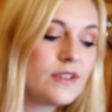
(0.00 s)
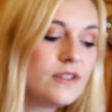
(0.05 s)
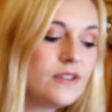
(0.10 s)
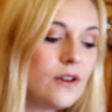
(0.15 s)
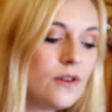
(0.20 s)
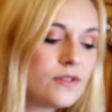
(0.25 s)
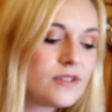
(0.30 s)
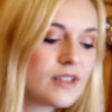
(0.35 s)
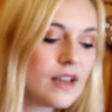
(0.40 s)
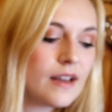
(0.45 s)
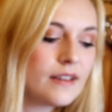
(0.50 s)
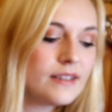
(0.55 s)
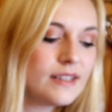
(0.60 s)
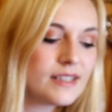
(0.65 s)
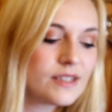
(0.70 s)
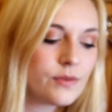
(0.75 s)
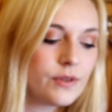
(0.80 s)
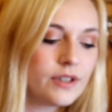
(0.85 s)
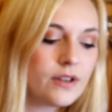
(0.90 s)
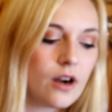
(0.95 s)
the notes on
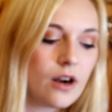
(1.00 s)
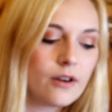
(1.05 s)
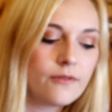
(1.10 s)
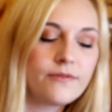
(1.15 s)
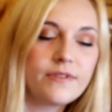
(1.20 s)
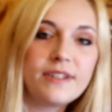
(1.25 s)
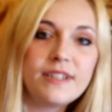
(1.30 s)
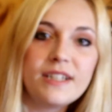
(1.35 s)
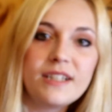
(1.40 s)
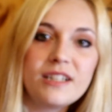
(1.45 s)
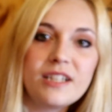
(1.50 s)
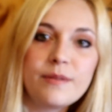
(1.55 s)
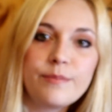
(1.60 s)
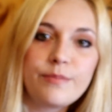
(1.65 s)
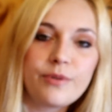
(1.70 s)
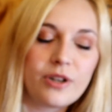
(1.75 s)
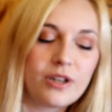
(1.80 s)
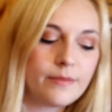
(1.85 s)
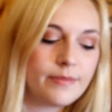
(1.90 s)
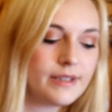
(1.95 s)
this one are vanilla,
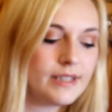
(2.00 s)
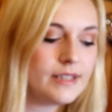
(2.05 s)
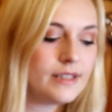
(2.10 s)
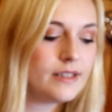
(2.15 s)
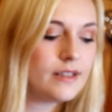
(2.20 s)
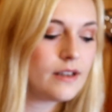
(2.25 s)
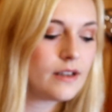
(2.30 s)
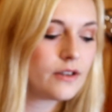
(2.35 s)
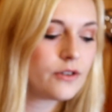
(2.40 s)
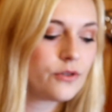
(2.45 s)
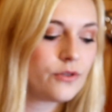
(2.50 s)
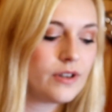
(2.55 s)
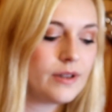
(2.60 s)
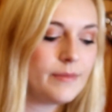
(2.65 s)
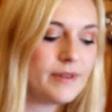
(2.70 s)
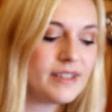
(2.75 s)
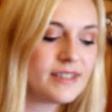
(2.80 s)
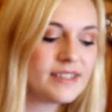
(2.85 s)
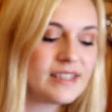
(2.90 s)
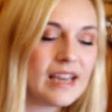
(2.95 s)
bourbon,
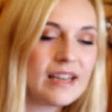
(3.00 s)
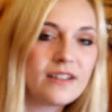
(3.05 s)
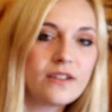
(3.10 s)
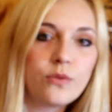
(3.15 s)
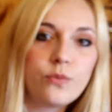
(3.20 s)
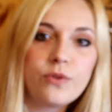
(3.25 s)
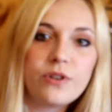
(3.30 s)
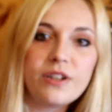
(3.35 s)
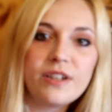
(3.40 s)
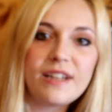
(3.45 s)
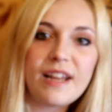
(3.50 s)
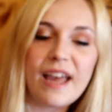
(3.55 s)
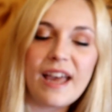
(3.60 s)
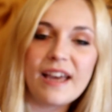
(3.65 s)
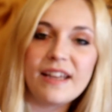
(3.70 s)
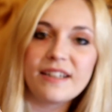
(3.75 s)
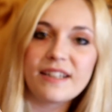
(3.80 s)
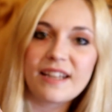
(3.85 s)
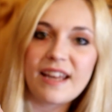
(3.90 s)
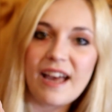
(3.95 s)
creamy sandalwood,
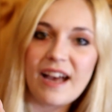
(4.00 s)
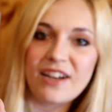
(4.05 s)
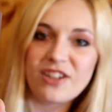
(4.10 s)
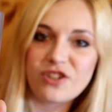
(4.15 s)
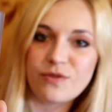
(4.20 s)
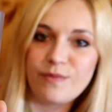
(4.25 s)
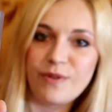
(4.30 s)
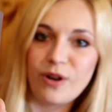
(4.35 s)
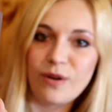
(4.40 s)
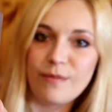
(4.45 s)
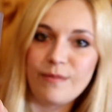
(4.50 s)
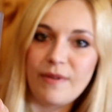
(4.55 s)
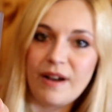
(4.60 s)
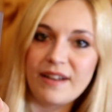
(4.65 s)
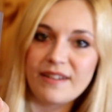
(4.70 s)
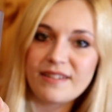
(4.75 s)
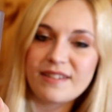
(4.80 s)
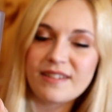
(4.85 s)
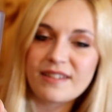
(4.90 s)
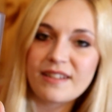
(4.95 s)
and cashmere
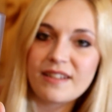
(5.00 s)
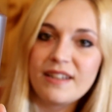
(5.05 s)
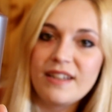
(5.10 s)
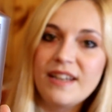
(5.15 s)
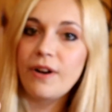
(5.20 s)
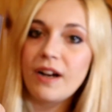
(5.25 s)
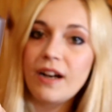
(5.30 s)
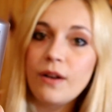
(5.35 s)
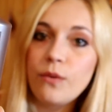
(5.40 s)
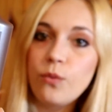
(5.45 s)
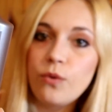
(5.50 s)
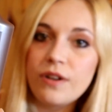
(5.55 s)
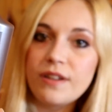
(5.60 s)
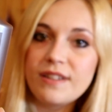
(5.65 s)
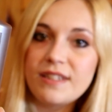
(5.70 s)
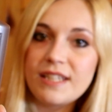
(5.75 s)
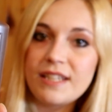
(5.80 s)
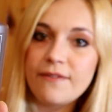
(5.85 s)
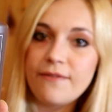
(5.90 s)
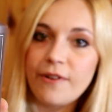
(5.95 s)
musk. Very
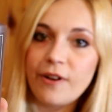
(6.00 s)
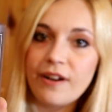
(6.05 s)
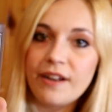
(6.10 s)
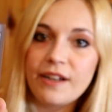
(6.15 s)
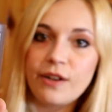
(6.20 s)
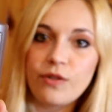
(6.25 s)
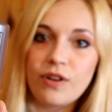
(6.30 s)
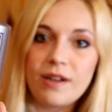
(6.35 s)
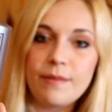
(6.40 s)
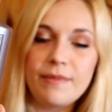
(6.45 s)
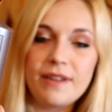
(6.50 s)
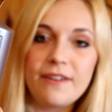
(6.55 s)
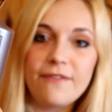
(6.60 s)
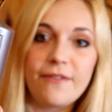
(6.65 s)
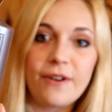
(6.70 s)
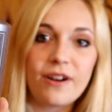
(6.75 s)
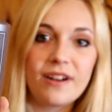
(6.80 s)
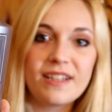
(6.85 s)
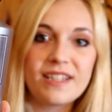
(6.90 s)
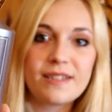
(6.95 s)
woodsy, very creamy,
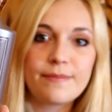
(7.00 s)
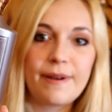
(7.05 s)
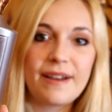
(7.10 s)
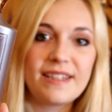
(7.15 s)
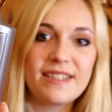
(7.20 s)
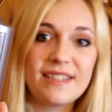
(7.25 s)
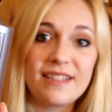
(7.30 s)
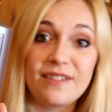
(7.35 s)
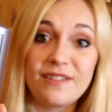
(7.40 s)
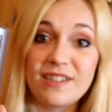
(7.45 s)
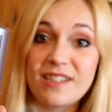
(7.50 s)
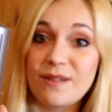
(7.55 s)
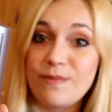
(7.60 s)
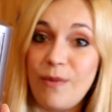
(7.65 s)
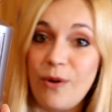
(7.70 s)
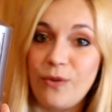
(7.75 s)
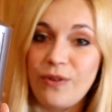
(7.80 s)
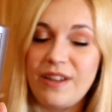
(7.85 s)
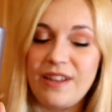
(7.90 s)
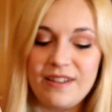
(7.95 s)
very spicy and
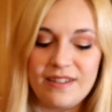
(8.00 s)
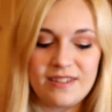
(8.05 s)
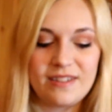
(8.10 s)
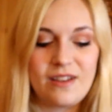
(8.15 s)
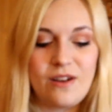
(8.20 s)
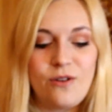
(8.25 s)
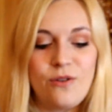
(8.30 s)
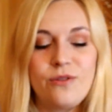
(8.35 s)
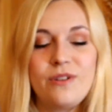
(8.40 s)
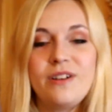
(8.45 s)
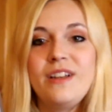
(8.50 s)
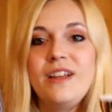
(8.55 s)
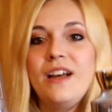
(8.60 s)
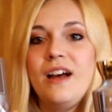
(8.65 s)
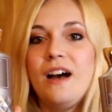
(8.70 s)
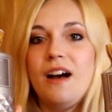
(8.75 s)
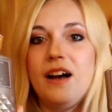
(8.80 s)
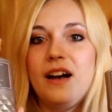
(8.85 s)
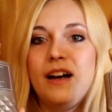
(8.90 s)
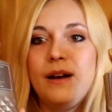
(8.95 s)
smoky. So
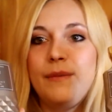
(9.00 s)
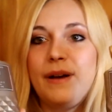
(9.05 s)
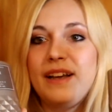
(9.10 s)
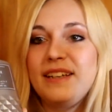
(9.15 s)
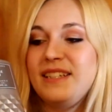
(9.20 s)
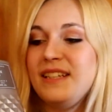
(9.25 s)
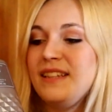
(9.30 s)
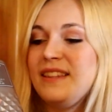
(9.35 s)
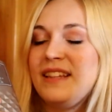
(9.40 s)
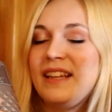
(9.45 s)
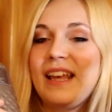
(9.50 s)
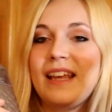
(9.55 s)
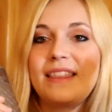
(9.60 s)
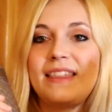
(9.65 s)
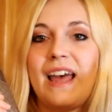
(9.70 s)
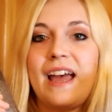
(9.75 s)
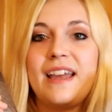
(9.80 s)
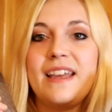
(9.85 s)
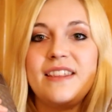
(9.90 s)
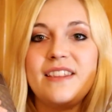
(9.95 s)
um, I did get
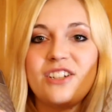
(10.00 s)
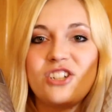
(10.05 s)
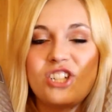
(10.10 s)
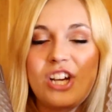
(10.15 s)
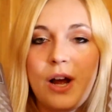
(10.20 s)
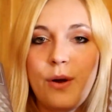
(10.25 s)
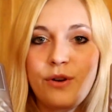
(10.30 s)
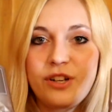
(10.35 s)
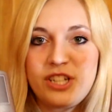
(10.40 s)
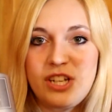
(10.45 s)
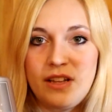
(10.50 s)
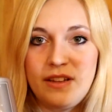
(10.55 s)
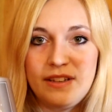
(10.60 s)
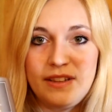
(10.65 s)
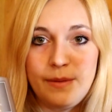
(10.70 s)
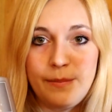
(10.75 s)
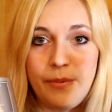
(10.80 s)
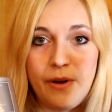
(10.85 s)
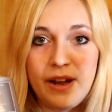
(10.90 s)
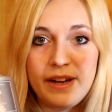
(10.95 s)
that in the shower gel
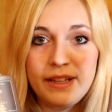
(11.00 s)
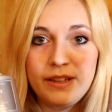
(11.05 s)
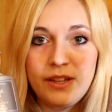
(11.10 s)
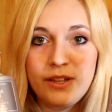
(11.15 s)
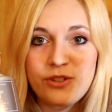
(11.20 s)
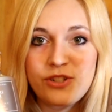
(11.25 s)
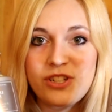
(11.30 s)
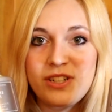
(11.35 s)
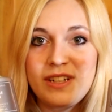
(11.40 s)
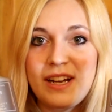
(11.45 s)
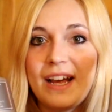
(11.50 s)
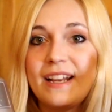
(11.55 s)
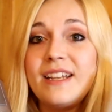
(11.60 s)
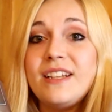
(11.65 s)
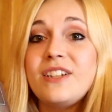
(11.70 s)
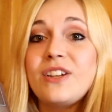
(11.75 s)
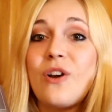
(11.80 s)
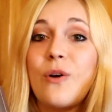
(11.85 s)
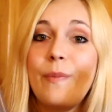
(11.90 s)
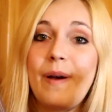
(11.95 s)
and the body lotion. I
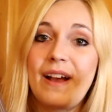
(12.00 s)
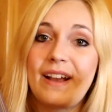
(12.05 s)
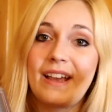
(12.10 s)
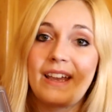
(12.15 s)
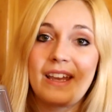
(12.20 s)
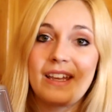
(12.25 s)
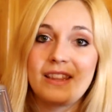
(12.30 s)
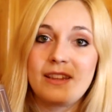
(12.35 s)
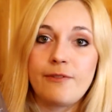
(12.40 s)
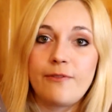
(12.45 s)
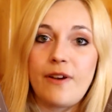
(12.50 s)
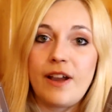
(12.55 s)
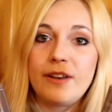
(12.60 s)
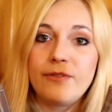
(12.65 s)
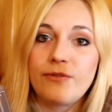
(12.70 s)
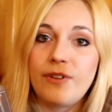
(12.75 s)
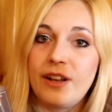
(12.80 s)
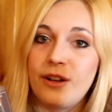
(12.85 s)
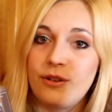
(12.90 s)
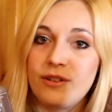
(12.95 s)
need to go back and get the fine
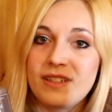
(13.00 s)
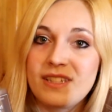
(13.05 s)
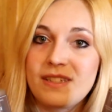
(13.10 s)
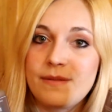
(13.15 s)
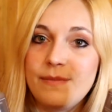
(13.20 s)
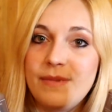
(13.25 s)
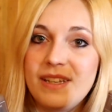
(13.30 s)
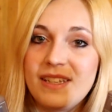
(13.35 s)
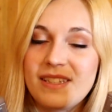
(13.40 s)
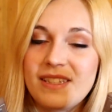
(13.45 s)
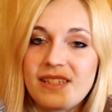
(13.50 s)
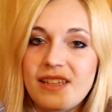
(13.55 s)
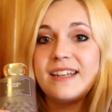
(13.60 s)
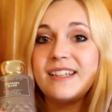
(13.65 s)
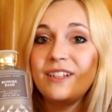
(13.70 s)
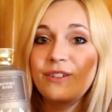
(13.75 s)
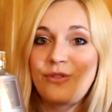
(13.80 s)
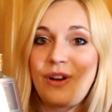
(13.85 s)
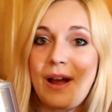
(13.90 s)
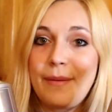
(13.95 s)
fragrance mist. I
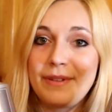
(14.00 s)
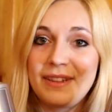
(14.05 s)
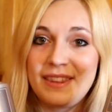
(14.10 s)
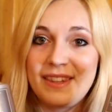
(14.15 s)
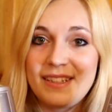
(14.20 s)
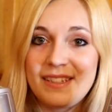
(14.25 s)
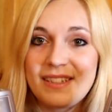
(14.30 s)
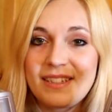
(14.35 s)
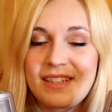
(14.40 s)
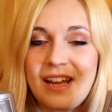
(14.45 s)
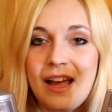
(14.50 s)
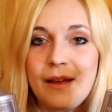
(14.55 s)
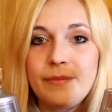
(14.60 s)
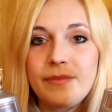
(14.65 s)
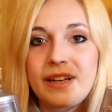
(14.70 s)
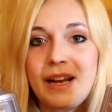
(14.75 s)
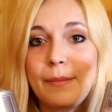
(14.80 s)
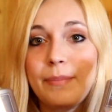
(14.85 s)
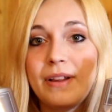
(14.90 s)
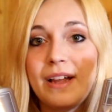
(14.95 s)
didn't grab it this time,
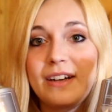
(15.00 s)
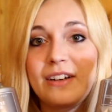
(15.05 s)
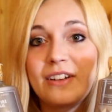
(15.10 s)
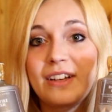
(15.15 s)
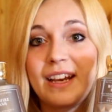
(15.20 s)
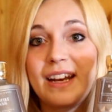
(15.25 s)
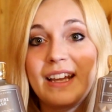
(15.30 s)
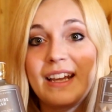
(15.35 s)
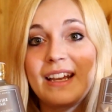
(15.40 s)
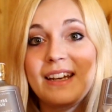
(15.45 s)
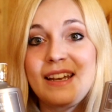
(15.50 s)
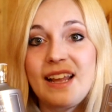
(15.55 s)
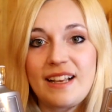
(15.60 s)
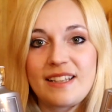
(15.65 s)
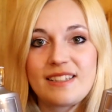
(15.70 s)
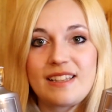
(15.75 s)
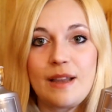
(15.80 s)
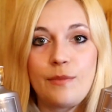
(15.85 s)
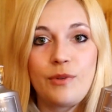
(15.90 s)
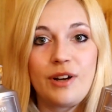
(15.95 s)
but I plan on getting it
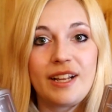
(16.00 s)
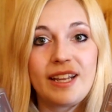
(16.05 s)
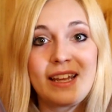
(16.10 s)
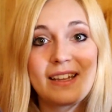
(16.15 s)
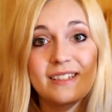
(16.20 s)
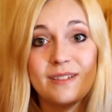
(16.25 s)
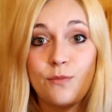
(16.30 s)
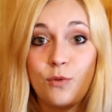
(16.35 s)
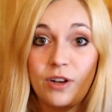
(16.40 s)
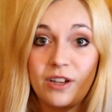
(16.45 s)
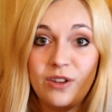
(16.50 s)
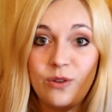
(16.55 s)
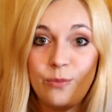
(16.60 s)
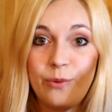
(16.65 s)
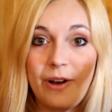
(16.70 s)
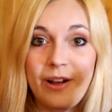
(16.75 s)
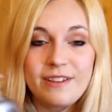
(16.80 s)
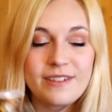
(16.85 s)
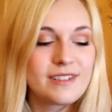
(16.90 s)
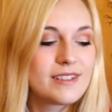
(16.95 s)
next time when I get some more
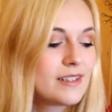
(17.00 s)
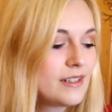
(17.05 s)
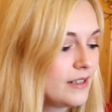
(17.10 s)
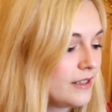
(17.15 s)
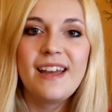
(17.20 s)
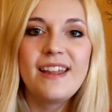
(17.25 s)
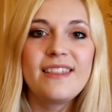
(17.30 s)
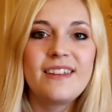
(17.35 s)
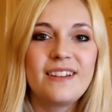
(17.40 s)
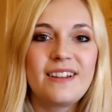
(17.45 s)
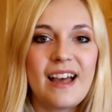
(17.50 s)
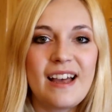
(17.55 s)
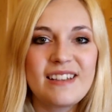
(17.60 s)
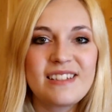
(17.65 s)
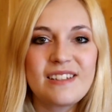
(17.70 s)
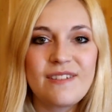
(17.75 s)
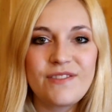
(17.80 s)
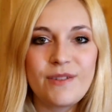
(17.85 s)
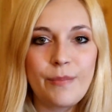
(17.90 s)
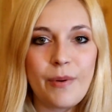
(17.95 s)
coupons. The
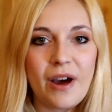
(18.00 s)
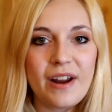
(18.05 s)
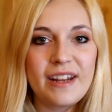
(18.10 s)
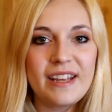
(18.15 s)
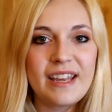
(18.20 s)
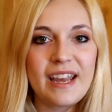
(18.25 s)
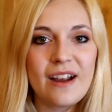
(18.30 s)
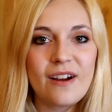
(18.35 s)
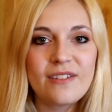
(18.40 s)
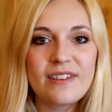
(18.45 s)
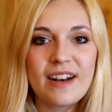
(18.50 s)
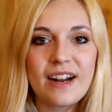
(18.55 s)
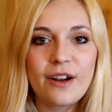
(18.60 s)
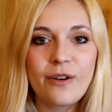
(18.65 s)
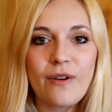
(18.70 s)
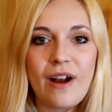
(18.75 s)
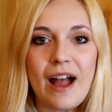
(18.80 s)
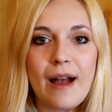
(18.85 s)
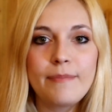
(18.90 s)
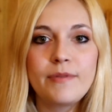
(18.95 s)
last of the body care that I
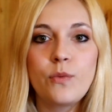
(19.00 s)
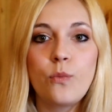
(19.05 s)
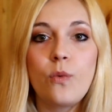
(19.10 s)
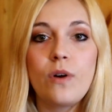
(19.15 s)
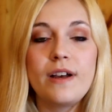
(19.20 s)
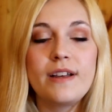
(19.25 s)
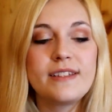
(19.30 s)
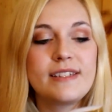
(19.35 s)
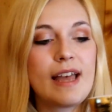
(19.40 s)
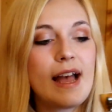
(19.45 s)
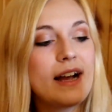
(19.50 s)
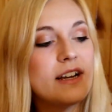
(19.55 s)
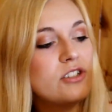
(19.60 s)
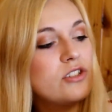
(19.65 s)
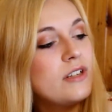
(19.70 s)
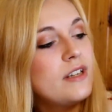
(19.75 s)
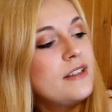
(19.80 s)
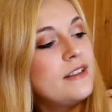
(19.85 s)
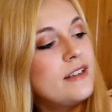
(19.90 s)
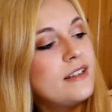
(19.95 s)
grabbed was
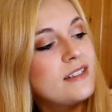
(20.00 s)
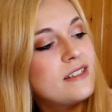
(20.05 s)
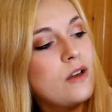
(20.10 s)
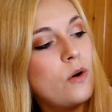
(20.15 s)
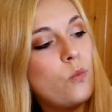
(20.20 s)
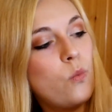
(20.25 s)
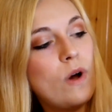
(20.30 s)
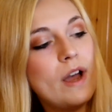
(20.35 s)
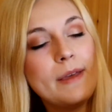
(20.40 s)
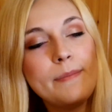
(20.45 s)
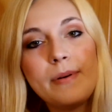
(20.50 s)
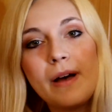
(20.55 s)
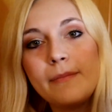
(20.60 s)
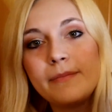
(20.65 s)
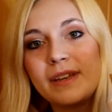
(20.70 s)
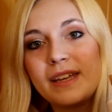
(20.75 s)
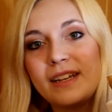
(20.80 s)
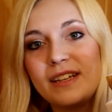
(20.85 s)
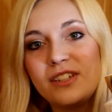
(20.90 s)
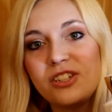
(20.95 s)
actually this White
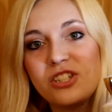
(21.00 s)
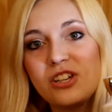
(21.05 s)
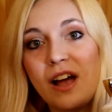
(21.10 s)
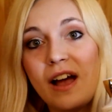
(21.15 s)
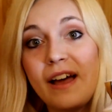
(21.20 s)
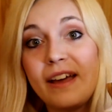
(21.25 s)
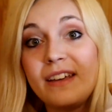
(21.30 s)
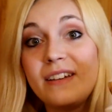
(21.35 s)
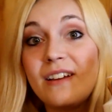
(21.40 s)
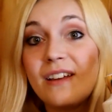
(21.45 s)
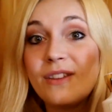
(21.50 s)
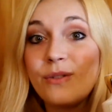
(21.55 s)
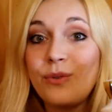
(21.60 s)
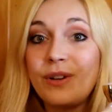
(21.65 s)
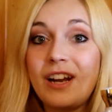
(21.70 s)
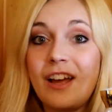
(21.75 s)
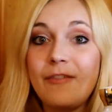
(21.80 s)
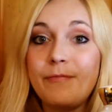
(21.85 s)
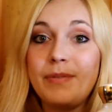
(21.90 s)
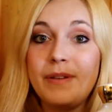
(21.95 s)
Pumpkin and Chai, another
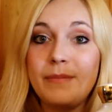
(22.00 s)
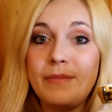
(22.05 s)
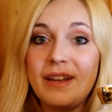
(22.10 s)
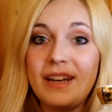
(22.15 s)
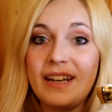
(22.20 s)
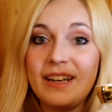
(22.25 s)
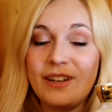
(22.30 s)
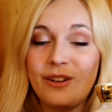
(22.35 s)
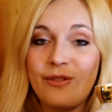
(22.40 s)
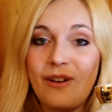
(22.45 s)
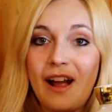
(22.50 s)
one I've been meaning to